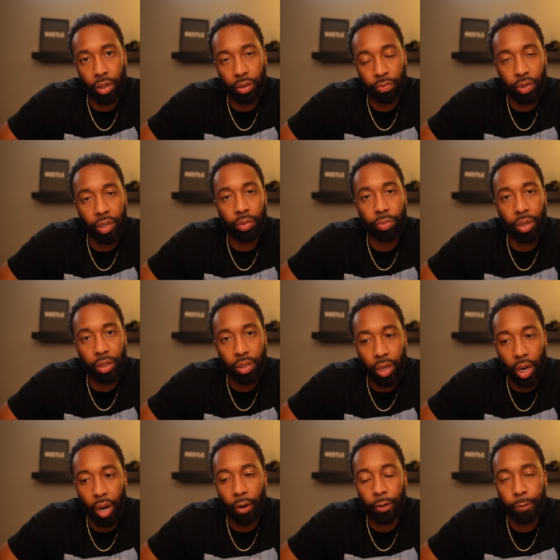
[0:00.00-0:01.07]
convince me to
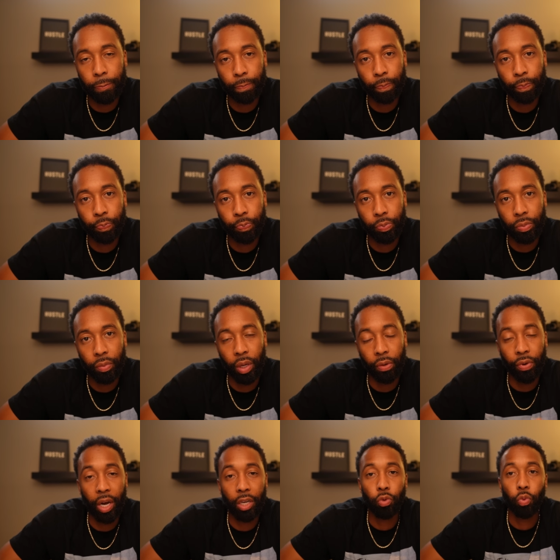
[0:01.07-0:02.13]
stay. If
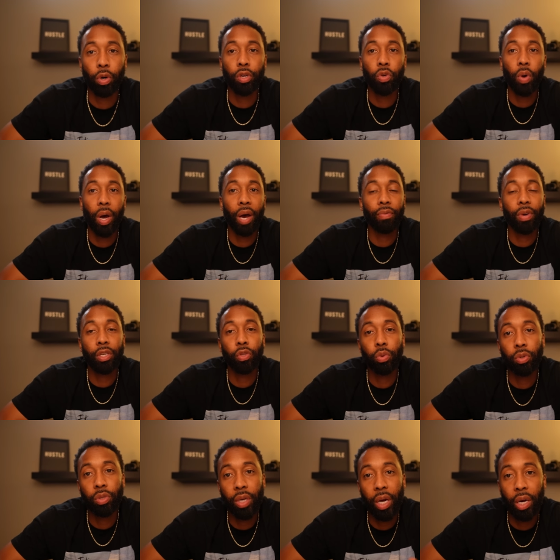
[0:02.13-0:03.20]
that's where you at, that's where
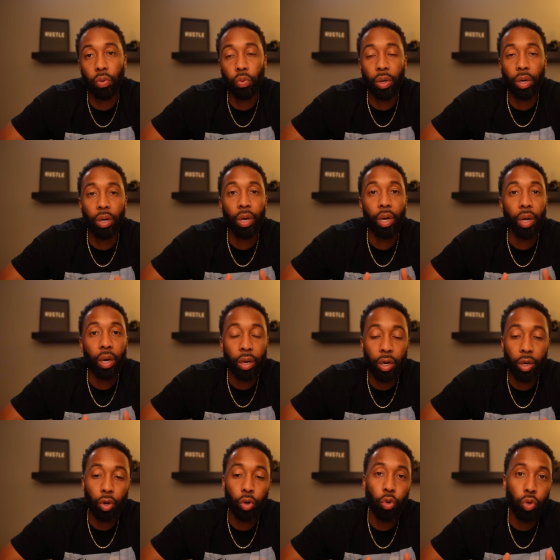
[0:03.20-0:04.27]
you're standing with it,
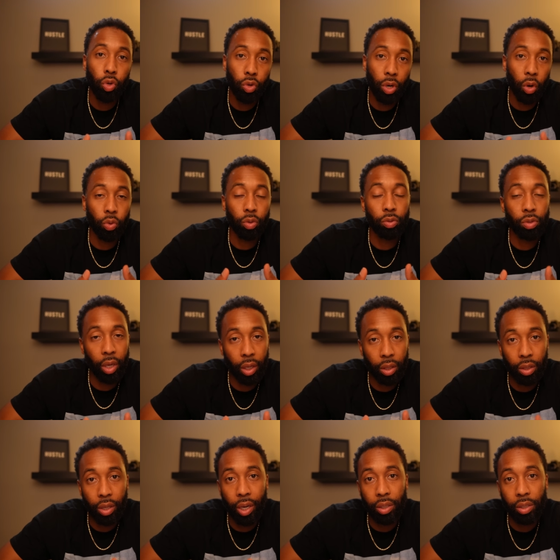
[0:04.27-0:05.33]
then cool, you know, you take
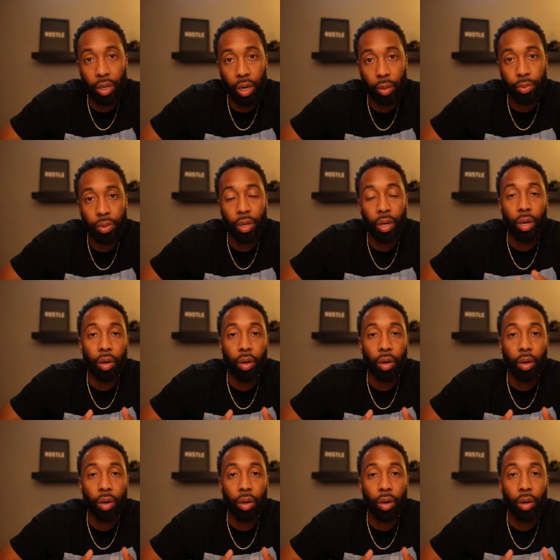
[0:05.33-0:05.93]
the next steps,